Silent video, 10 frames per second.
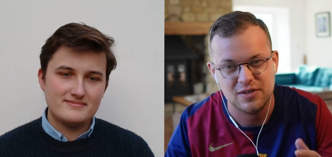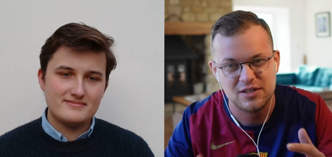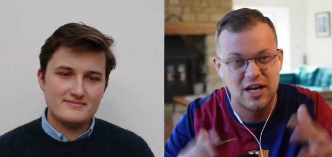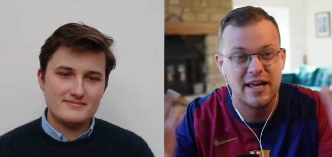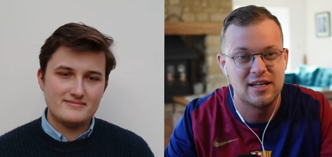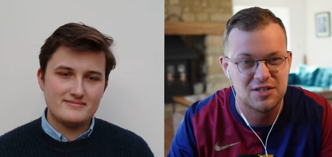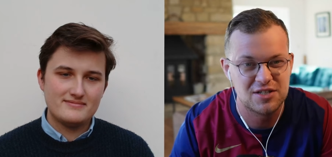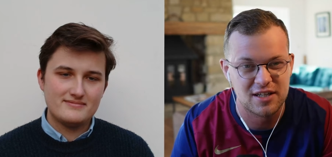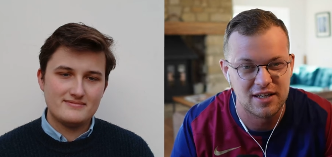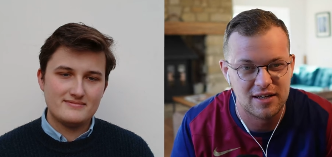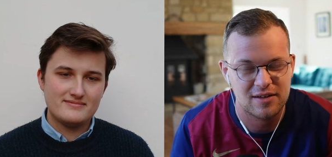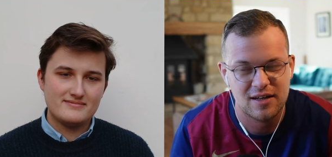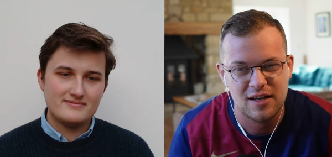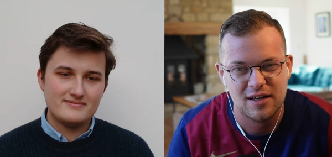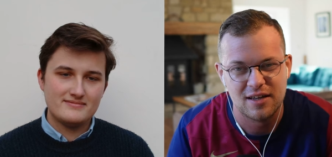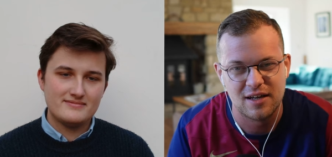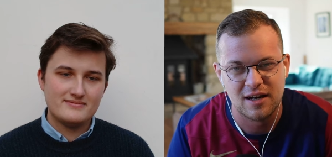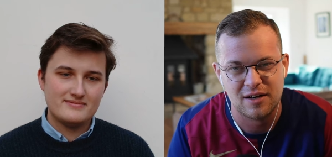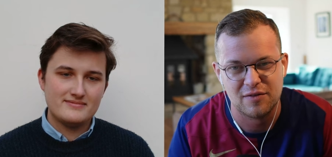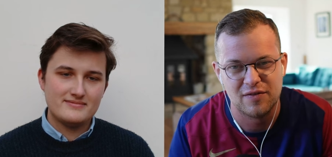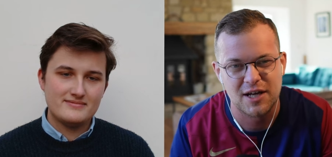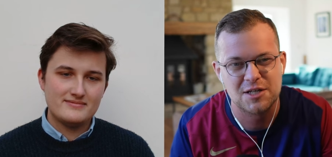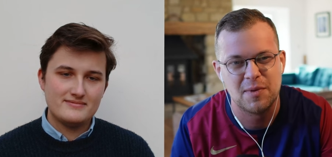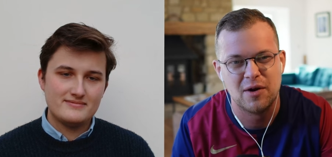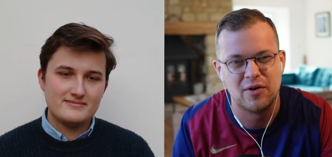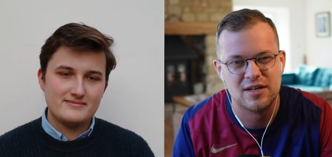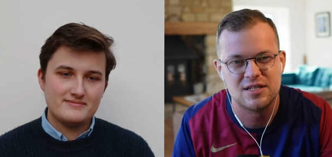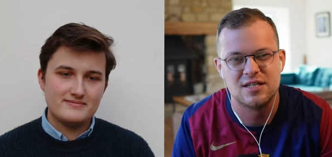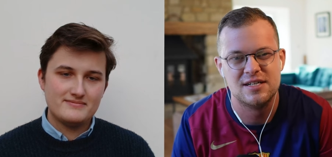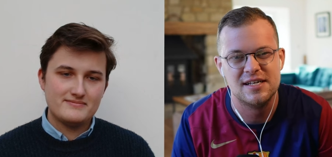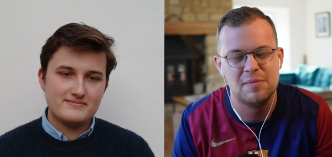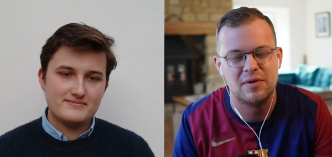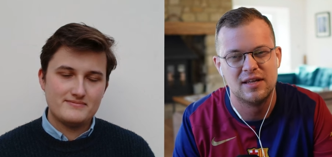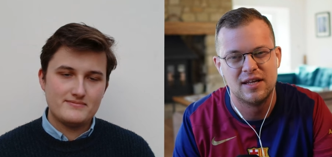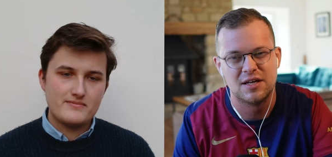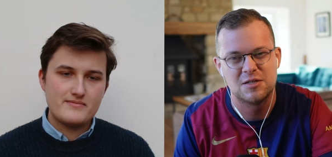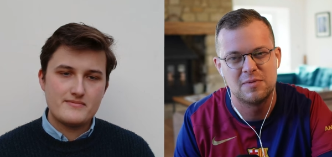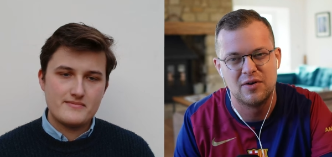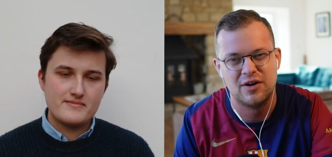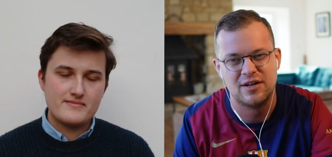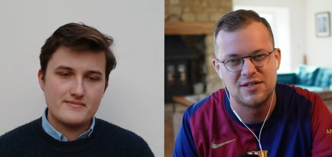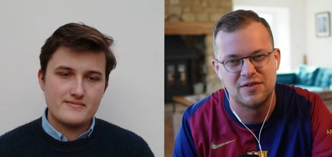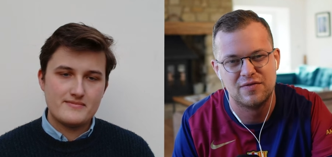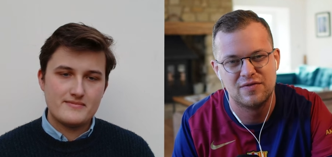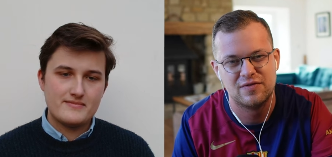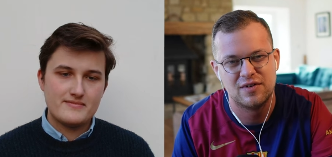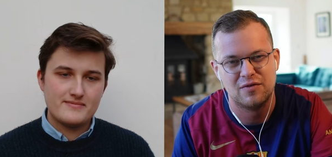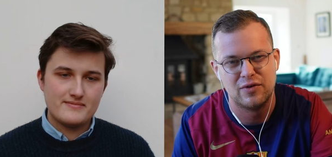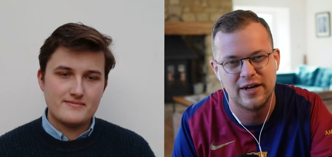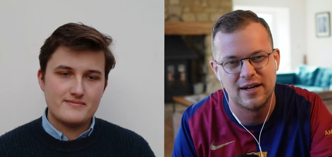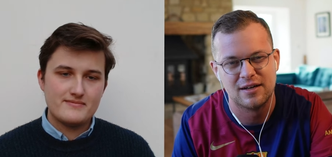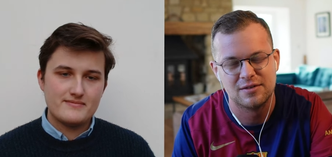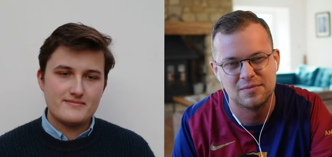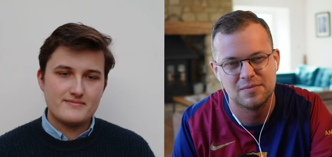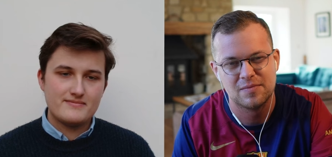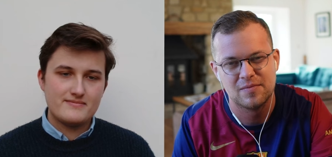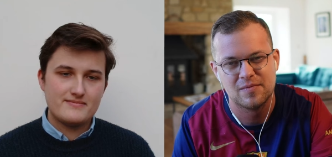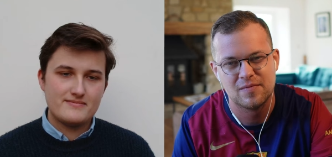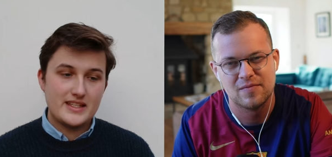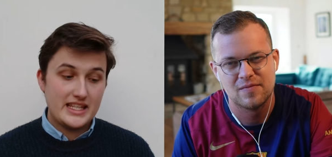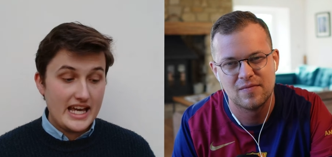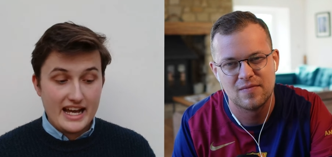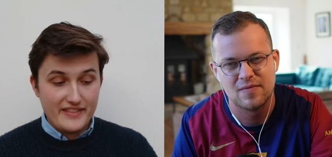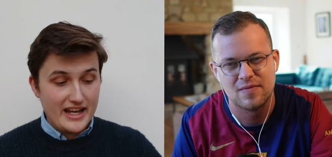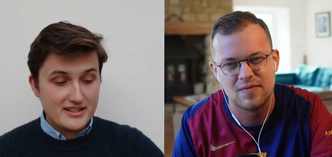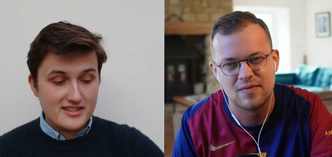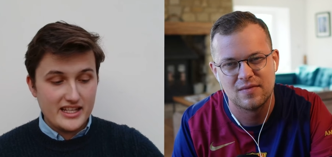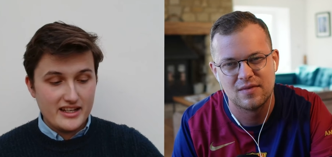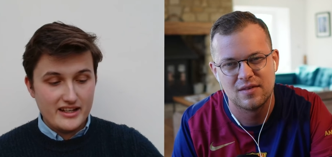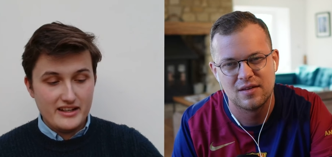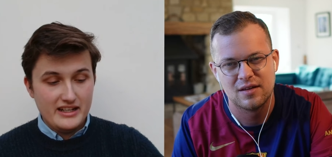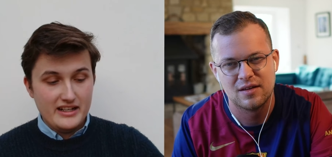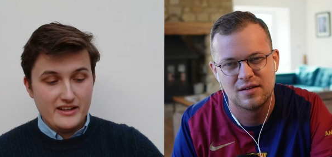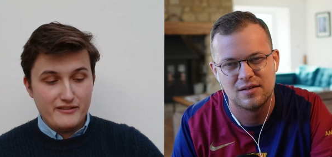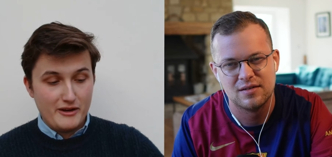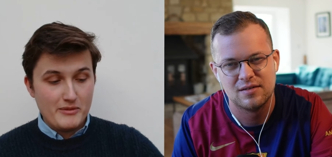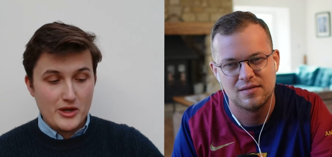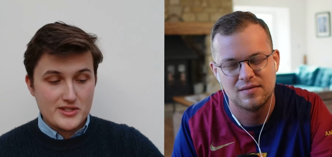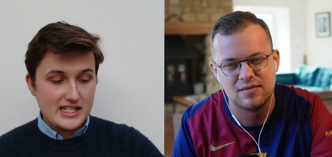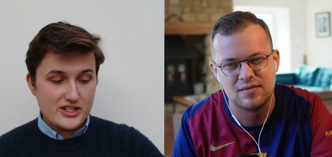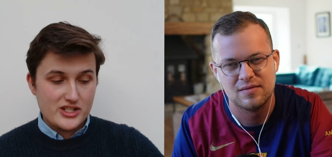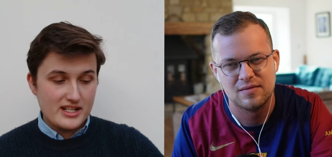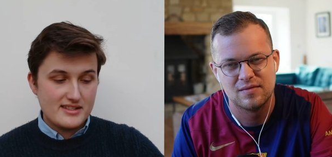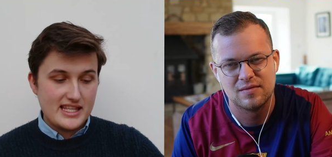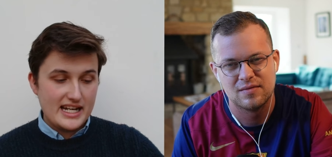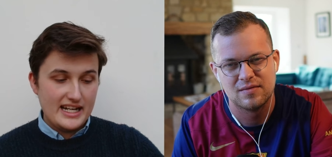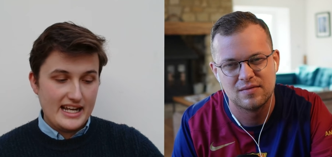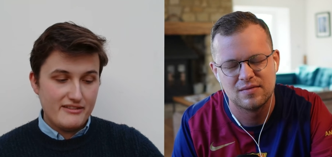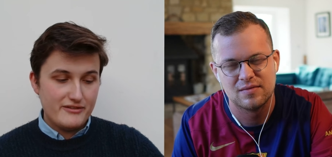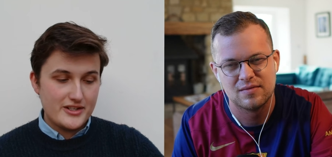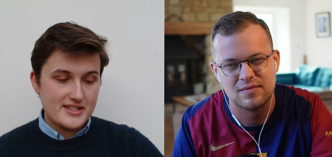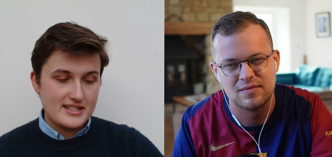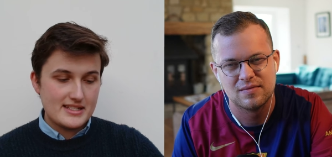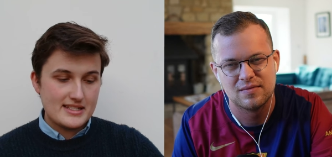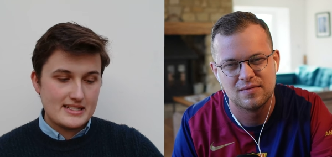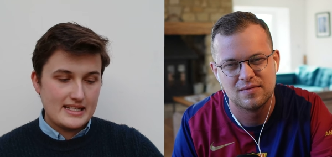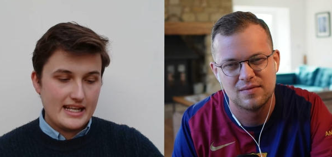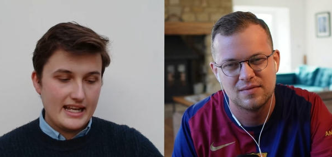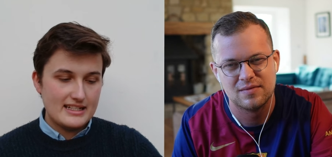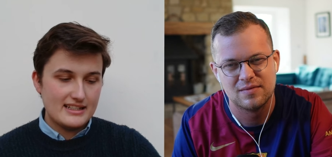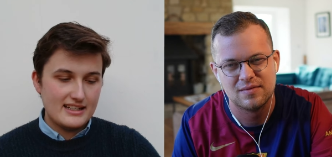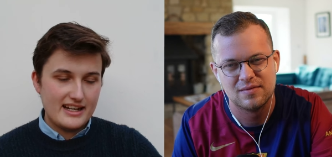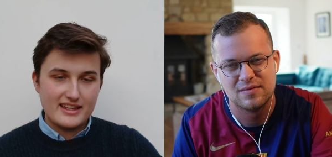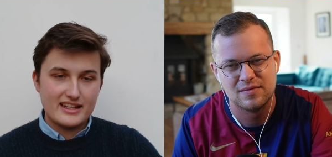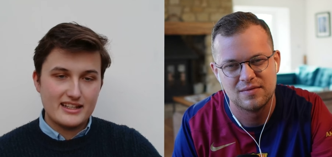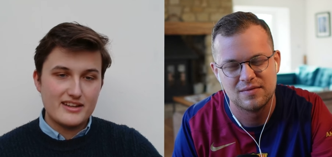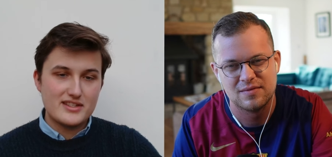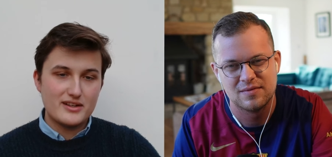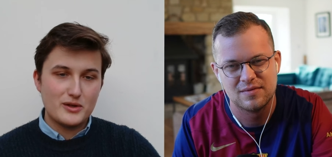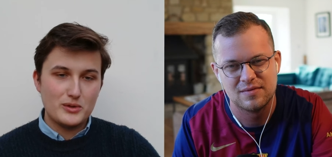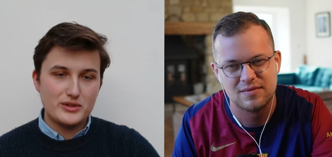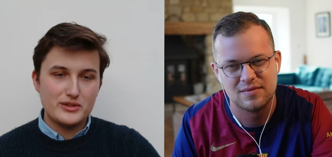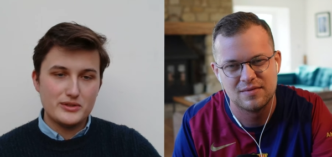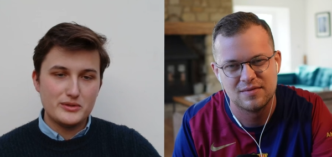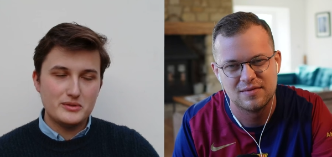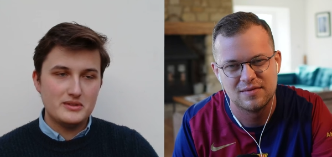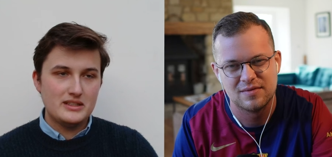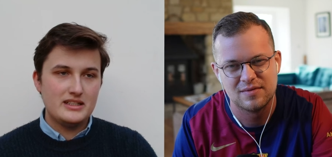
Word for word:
Speaker 1: change the the kind of experience to deepen the experience of of reading.
Speaker 2: Yeah, that's the uh, from those editions they didn't have verses, and uh, I think it gives it a whole new.